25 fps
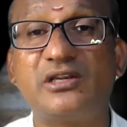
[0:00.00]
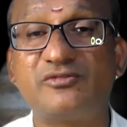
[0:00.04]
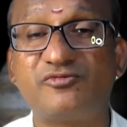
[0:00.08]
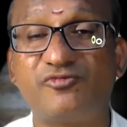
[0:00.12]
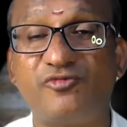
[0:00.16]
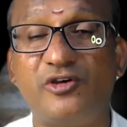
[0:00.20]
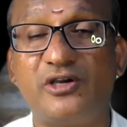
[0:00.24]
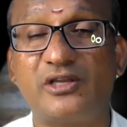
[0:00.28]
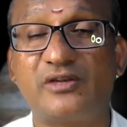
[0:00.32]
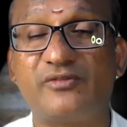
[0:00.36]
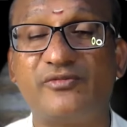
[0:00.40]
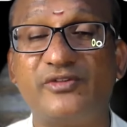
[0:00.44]

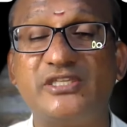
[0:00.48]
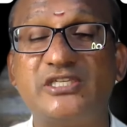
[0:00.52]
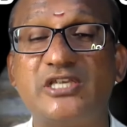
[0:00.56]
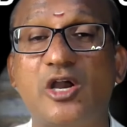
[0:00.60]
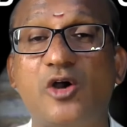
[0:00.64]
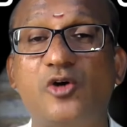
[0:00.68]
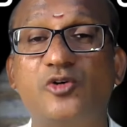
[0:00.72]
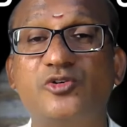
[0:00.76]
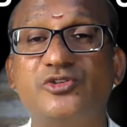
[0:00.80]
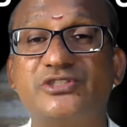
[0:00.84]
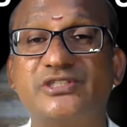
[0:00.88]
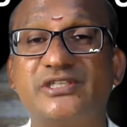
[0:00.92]
for which
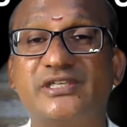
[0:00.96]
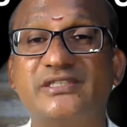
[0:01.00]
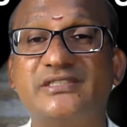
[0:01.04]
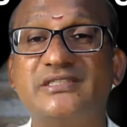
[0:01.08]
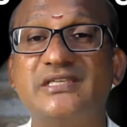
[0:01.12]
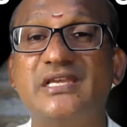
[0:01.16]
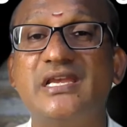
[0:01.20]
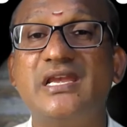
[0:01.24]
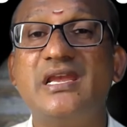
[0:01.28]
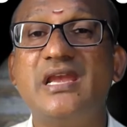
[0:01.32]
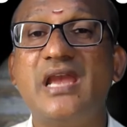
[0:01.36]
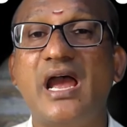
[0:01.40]

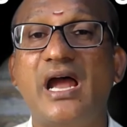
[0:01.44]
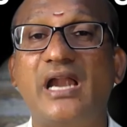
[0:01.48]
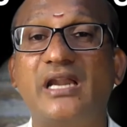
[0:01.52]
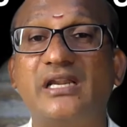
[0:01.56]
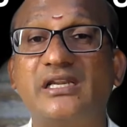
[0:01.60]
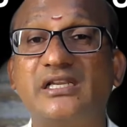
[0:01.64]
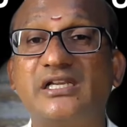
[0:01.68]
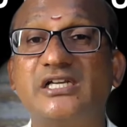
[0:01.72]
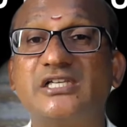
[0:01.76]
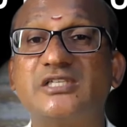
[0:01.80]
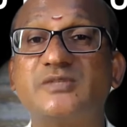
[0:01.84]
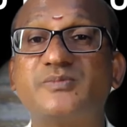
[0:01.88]
houses
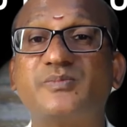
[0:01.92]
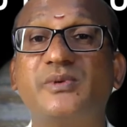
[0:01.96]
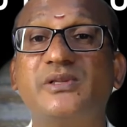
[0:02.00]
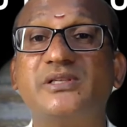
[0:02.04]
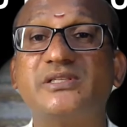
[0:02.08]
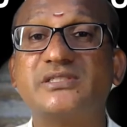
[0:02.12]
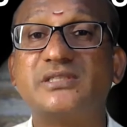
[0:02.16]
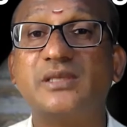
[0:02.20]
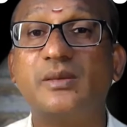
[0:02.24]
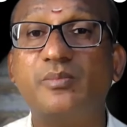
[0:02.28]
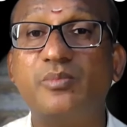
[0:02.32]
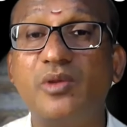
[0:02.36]
and cuspal
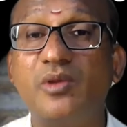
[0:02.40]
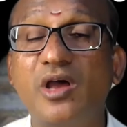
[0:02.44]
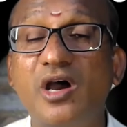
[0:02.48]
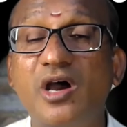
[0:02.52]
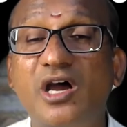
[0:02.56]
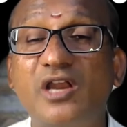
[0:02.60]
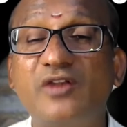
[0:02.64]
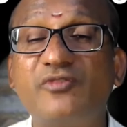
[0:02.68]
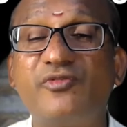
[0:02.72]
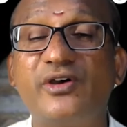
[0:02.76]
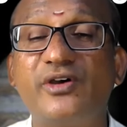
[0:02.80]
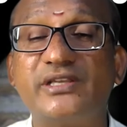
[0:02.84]

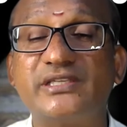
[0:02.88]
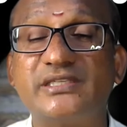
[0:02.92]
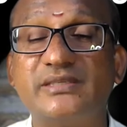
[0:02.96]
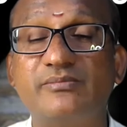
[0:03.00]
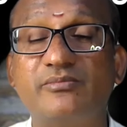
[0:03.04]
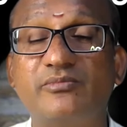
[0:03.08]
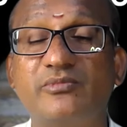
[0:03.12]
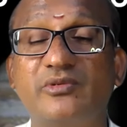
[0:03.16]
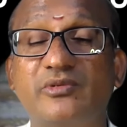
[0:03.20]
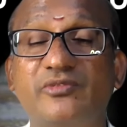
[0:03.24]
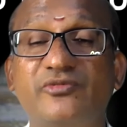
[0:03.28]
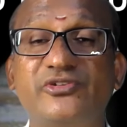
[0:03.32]
sublord for
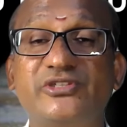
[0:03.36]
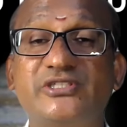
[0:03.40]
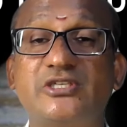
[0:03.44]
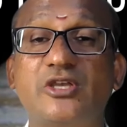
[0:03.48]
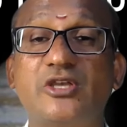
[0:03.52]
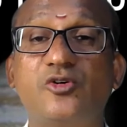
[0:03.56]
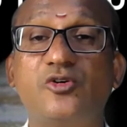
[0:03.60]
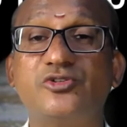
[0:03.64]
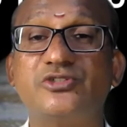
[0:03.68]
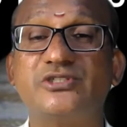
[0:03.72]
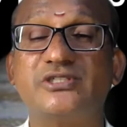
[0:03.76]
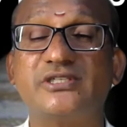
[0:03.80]
which
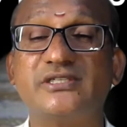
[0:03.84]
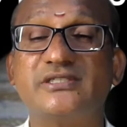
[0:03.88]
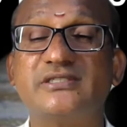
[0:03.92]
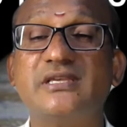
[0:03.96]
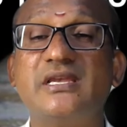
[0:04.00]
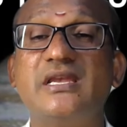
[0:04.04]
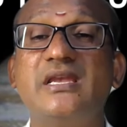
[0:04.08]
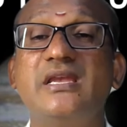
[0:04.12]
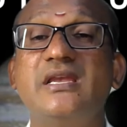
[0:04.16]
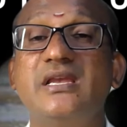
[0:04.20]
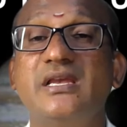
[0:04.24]
houses,